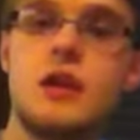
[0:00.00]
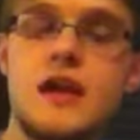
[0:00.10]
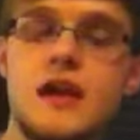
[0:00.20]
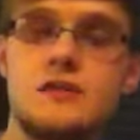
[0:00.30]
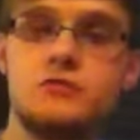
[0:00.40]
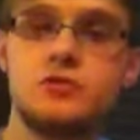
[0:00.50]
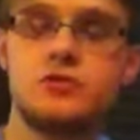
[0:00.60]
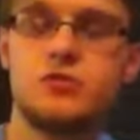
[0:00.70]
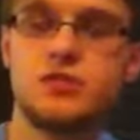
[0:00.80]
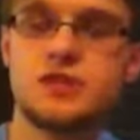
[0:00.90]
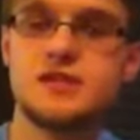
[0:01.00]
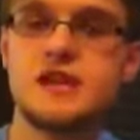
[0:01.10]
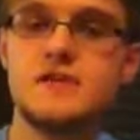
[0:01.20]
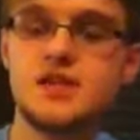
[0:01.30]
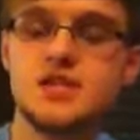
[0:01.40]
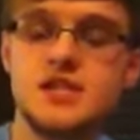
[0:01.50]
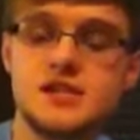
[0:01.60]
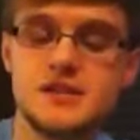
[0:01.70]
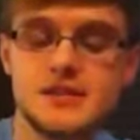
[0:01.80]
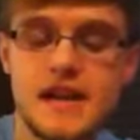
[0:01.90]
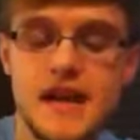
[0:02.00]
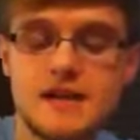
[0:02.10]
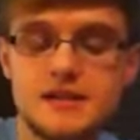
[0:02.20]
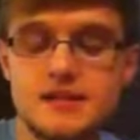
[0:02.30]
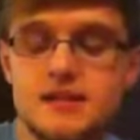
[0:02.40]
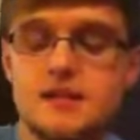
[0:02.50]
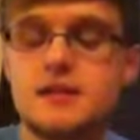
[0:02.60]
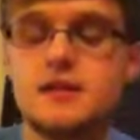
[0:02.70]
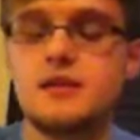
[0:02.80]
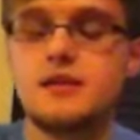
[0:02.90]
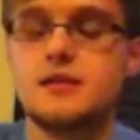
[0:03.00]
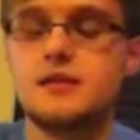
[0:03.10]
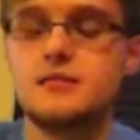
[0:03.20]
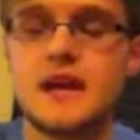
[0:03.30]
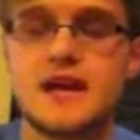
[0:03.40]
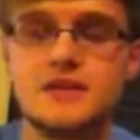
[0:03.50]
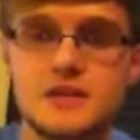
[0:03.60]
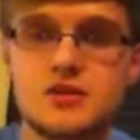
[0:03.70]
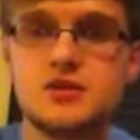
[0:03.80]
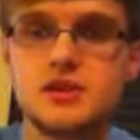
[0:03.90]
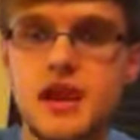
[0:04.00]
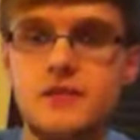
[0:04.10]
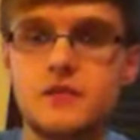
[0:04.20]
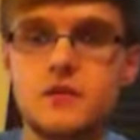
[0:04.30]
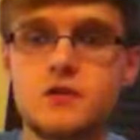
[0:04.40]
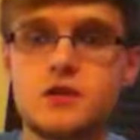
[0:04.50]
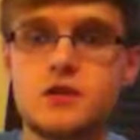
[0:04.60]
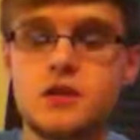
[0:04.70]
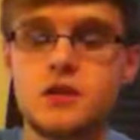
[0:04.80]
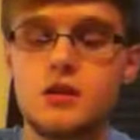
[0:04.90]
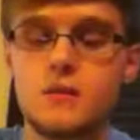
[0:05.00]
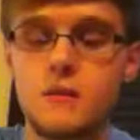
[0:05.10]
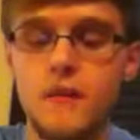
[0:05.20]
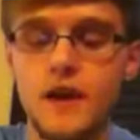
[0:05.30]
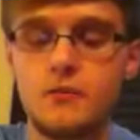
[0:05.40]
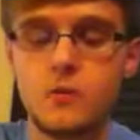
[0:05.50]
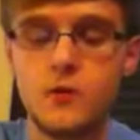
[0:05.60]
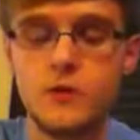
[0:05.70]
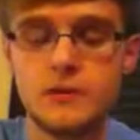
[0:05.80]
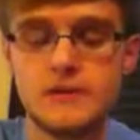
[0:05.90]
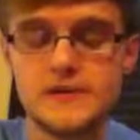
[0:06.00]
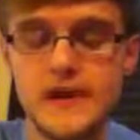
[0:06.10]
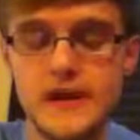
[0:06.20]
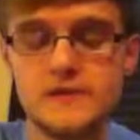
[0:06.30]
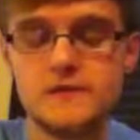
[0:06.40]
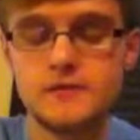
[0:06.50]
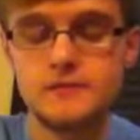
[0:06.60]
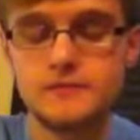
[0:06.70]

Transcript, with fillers: and re- receive Jesus as as their savior, they will be saved.